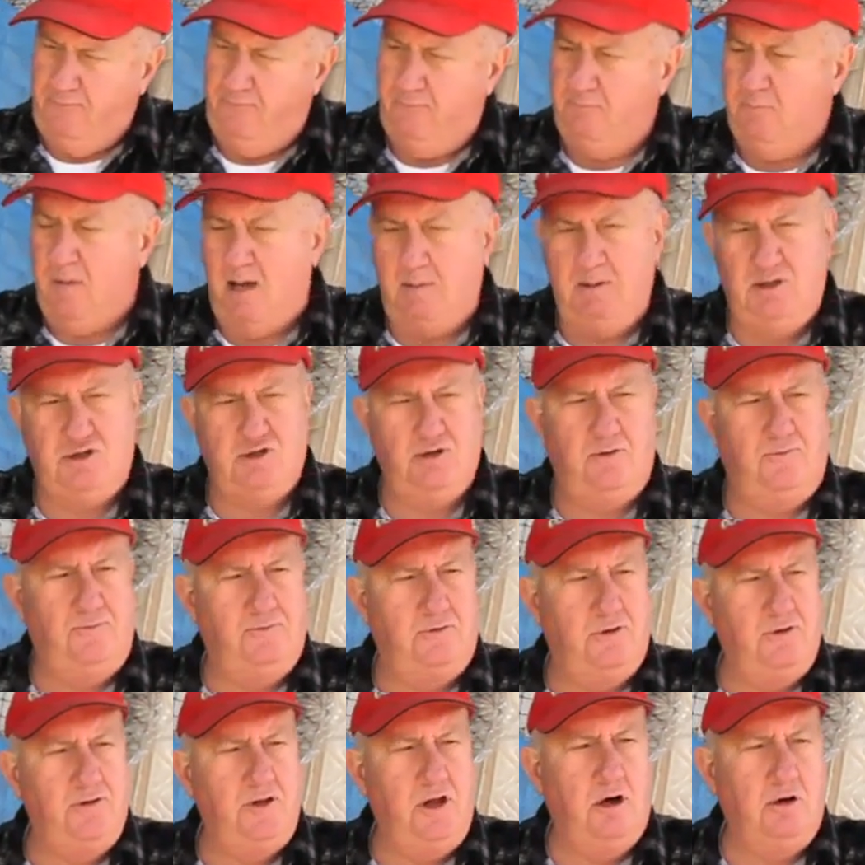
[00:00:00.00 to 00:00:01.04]
maybe 2
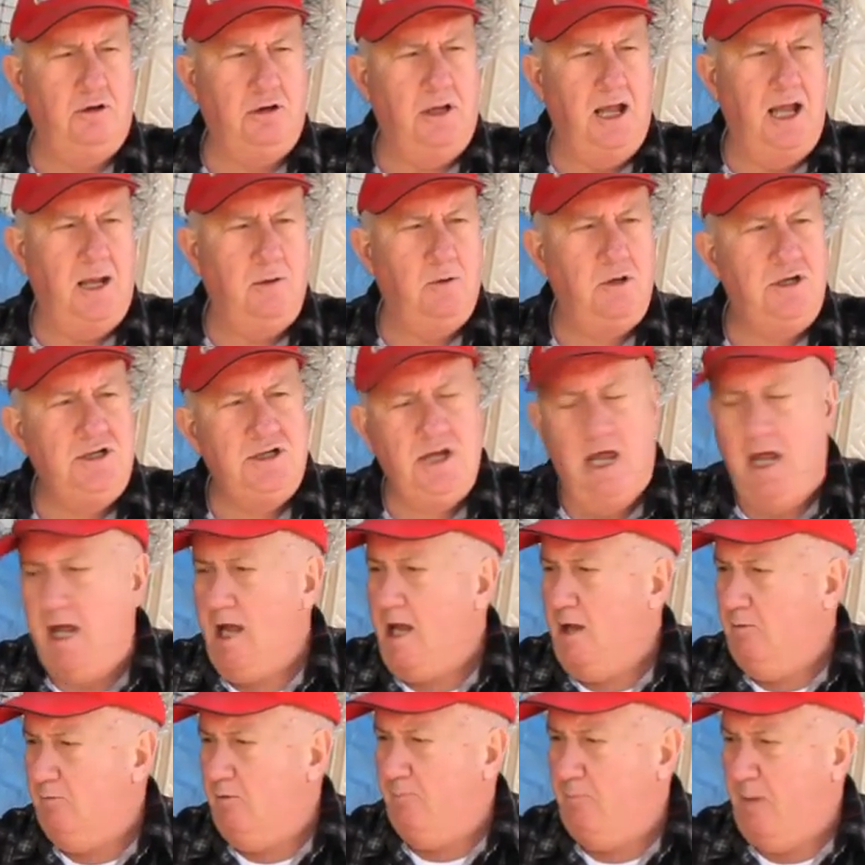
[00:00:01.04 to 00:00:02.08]
foot in the old language.
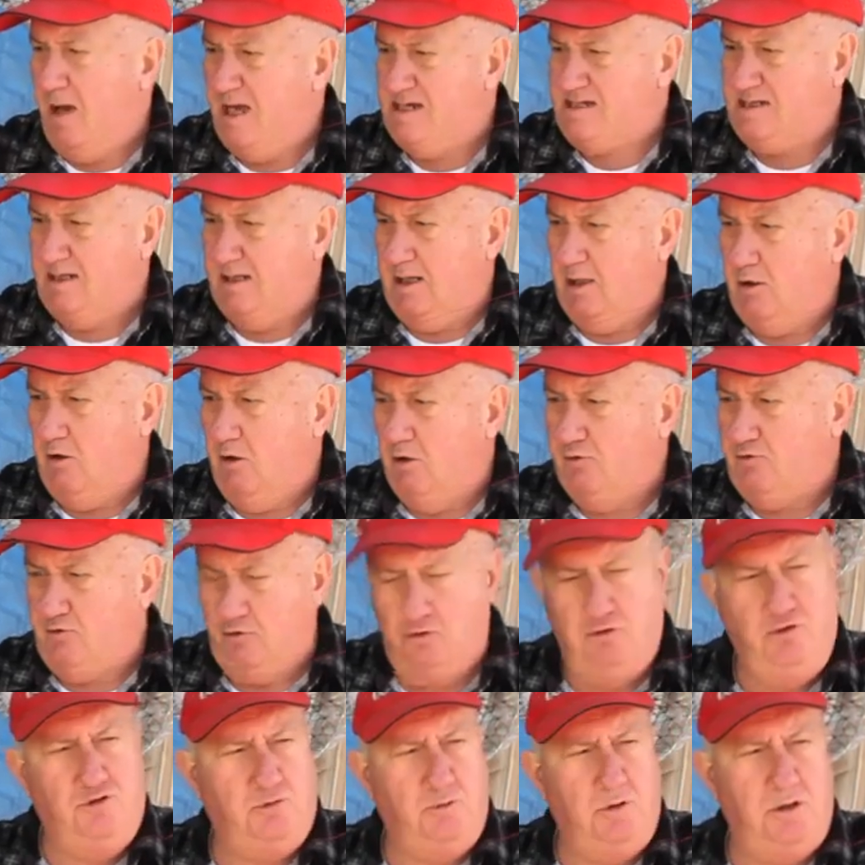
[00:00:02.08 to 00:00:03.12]
We've basically got
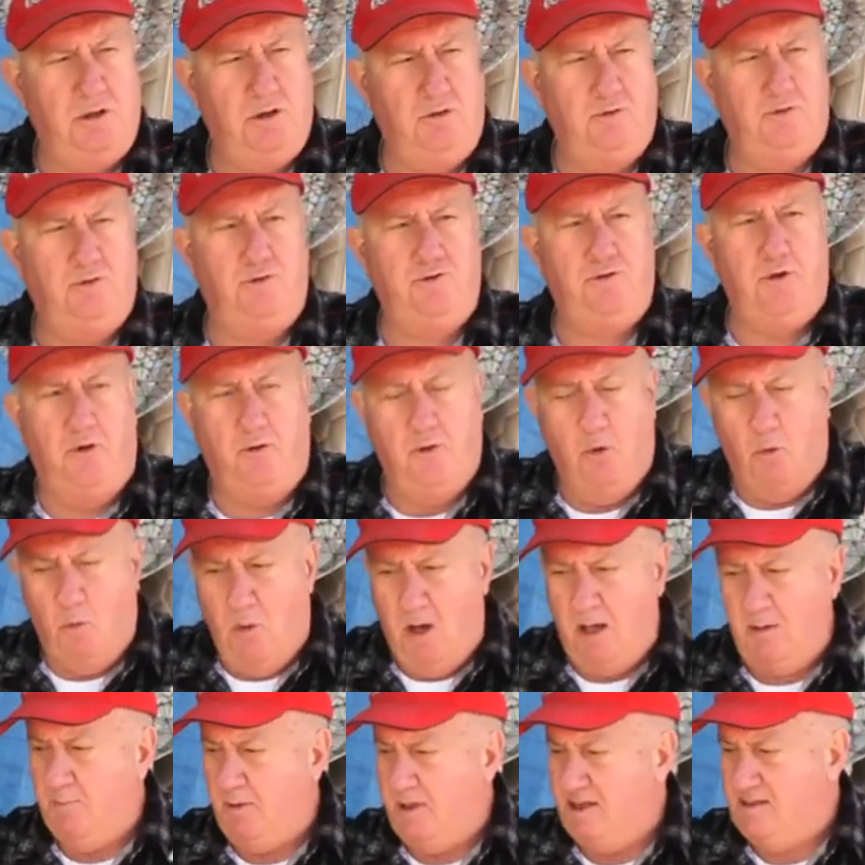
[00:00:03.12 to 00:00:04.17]
two squid lures on the
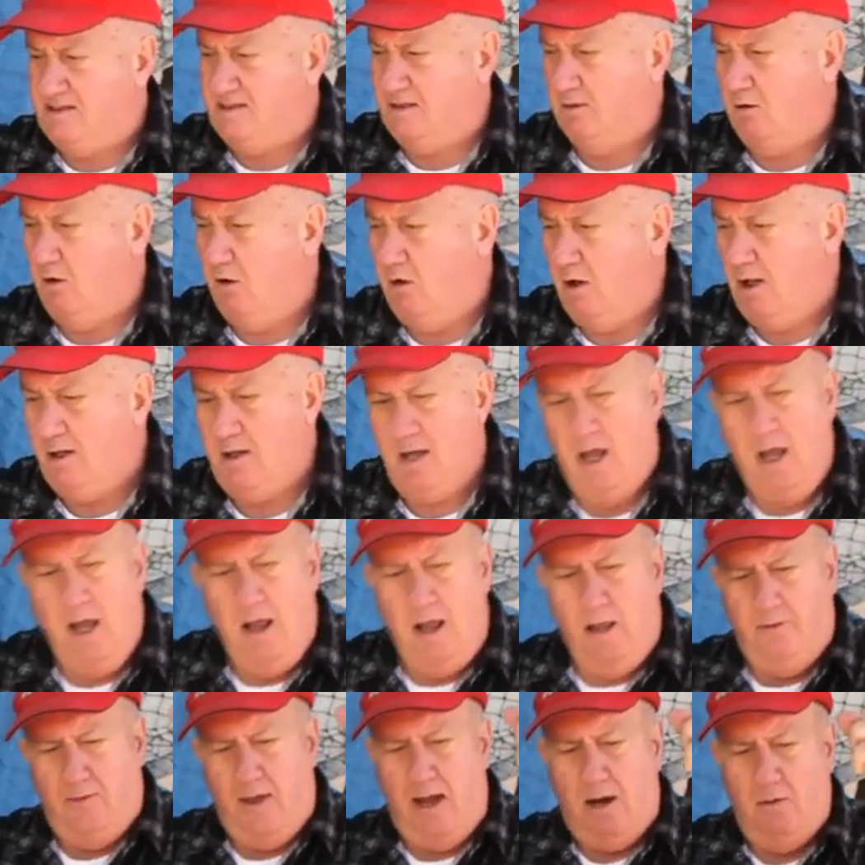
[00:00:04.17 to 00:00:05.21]
one piece of line.
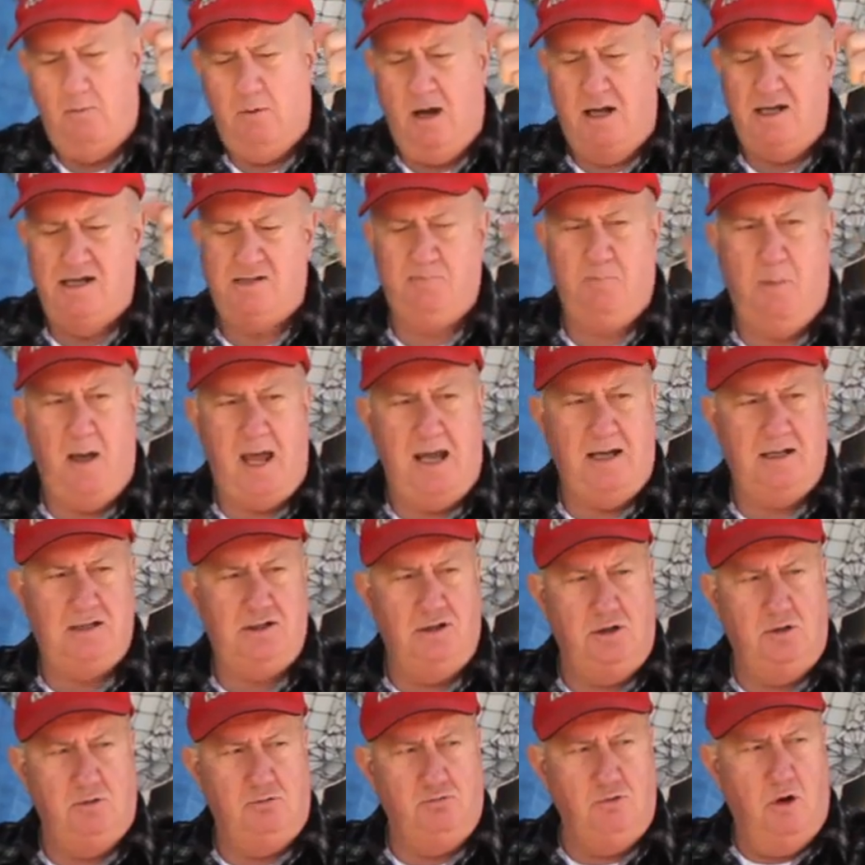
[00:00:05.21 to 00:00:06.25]
That runs back to
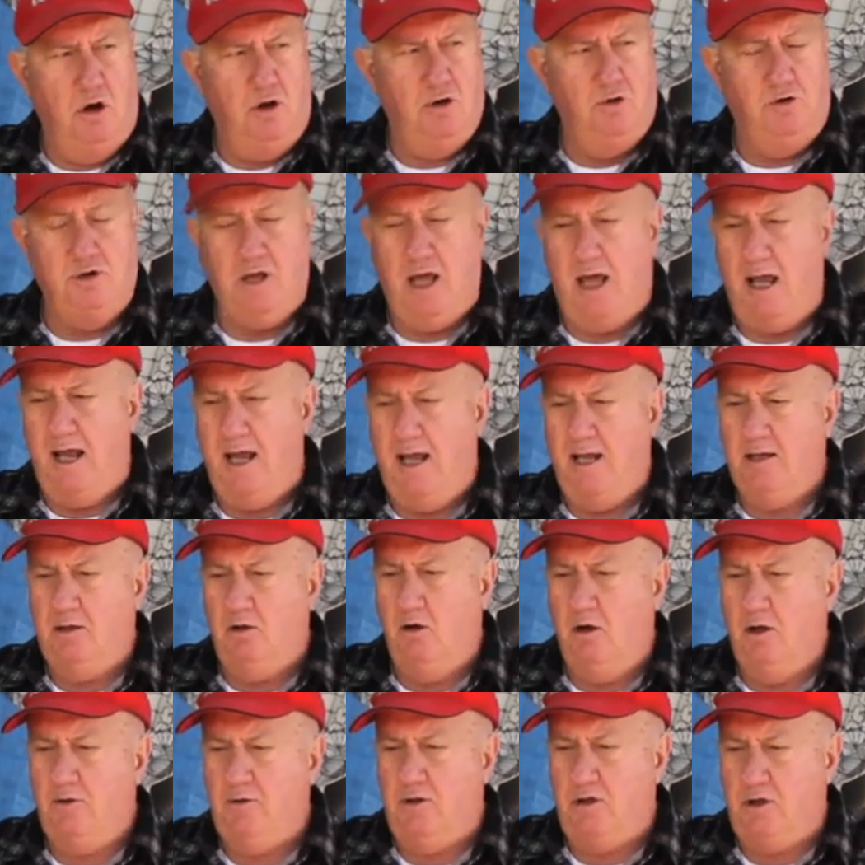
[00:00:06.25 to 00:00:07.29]
your rod or your hand
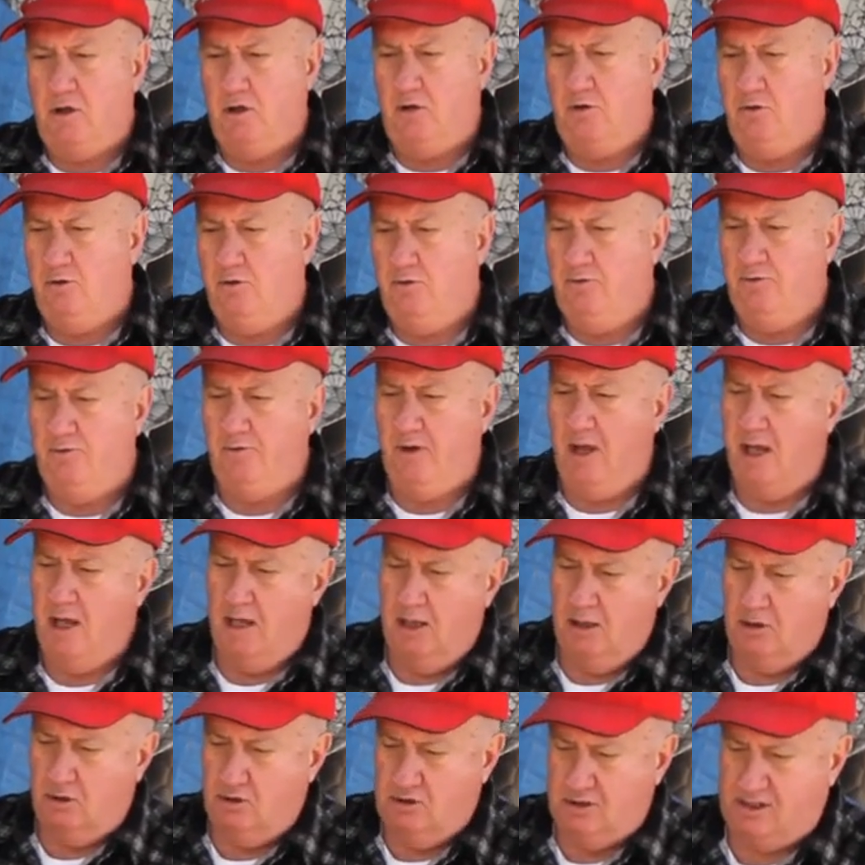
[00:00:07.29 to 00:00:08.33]
line that you use.
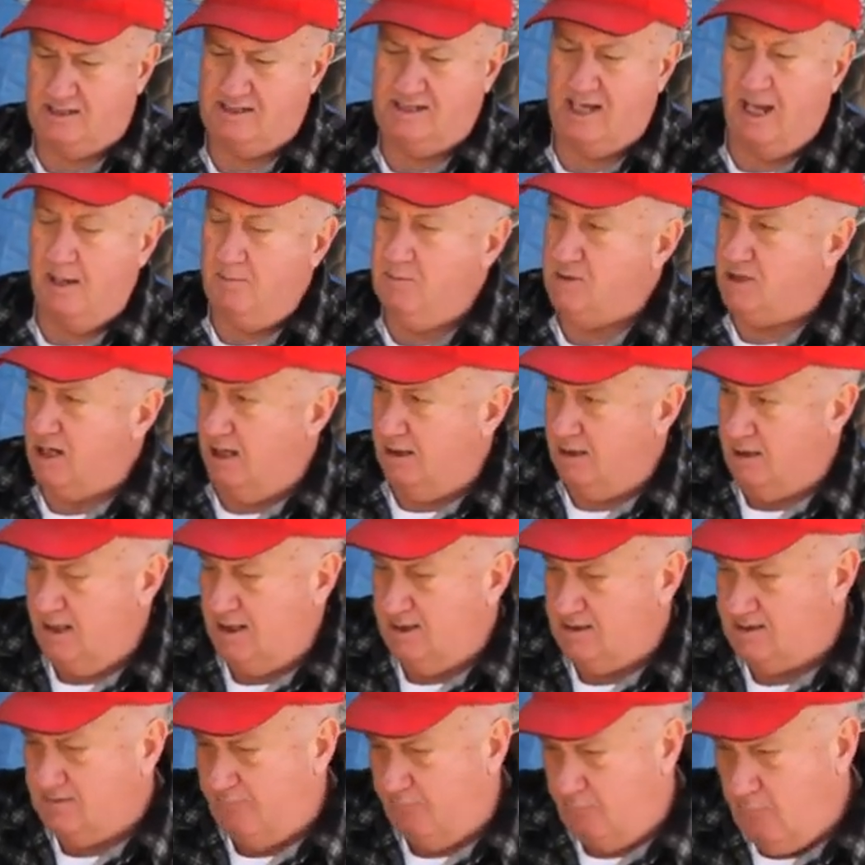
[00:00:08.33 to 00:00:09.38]
Use the same
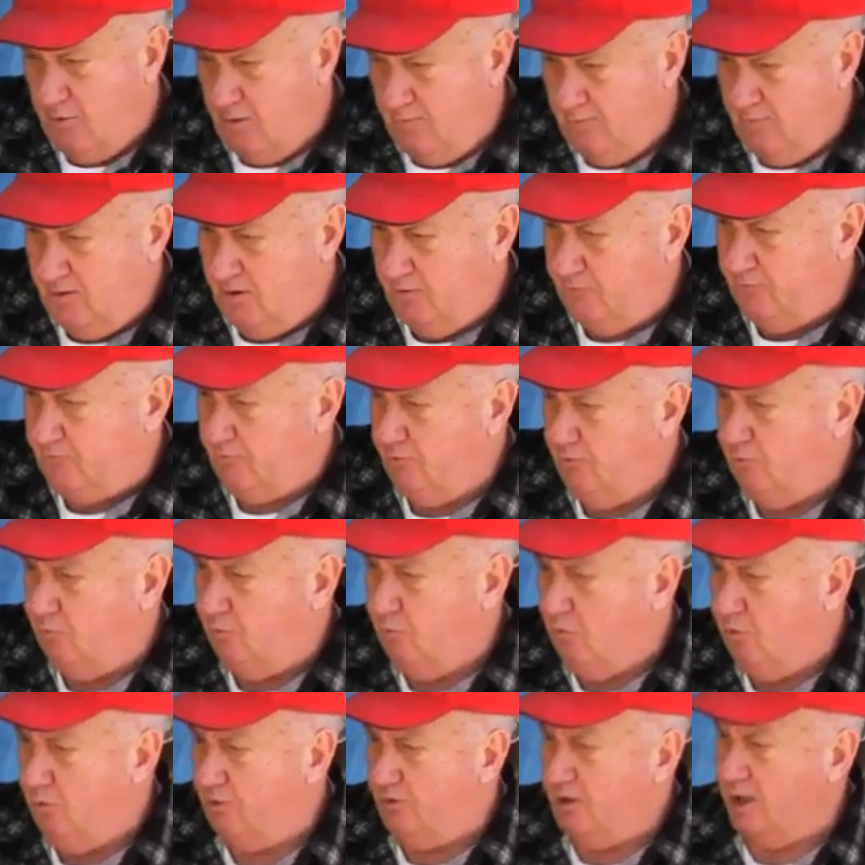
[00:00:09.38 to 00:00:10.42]
techniques of moving it through the
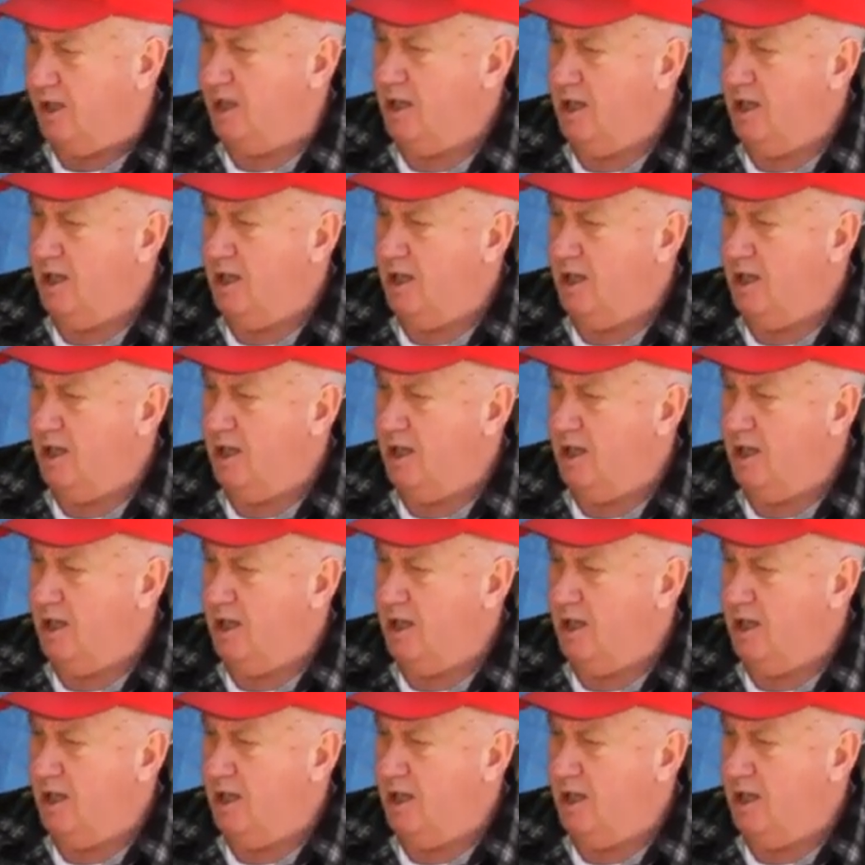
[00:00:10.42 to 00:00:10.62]
water.